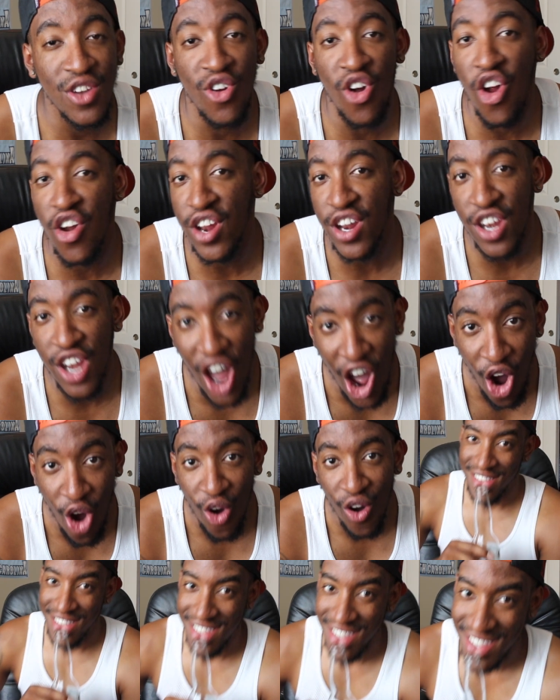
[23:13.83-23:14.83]

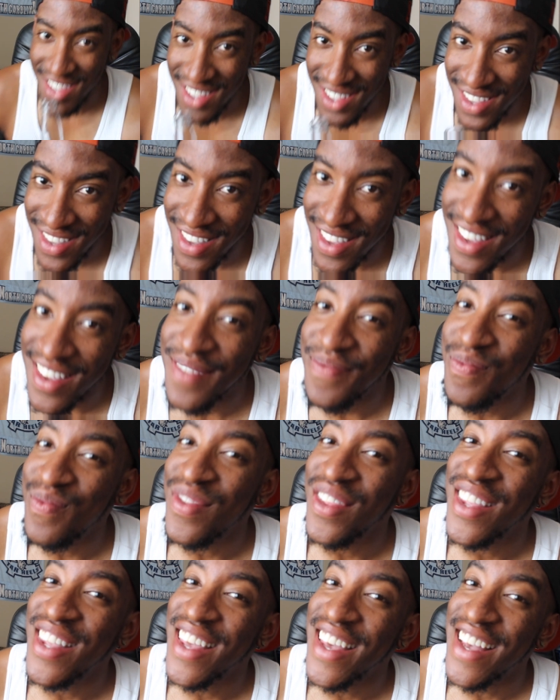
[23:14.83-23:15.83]
In case I'm stuck
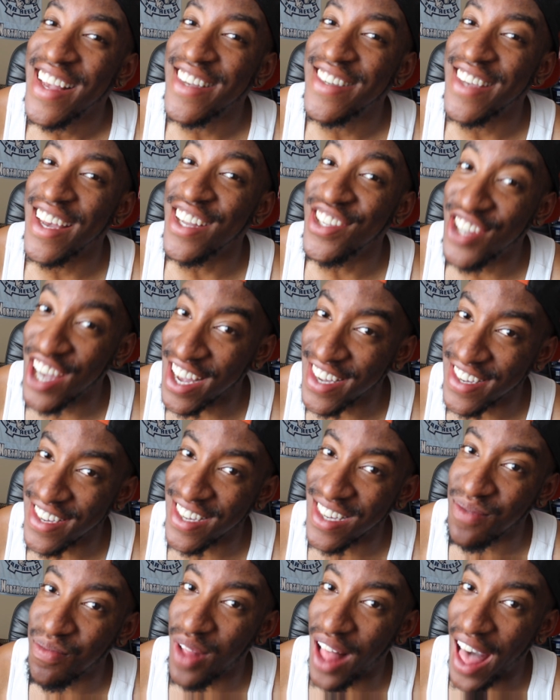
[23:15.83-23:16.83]
in the past, said Jesus is